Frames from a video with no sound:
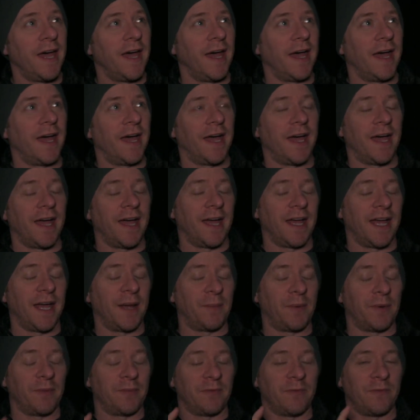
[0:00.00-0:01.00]

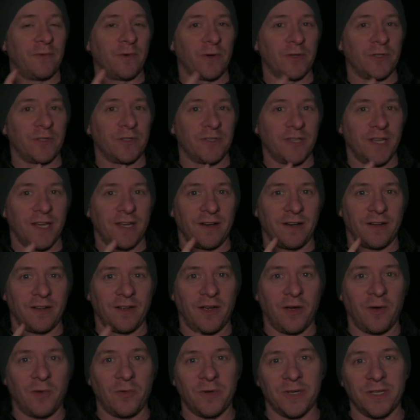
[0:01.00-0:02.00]
Uh, but before I do that,
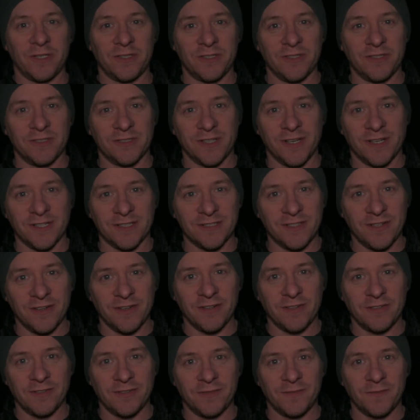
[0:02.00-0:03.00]
I will let you guys
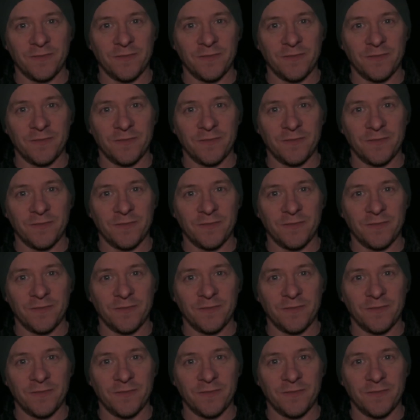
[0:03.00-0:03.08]
know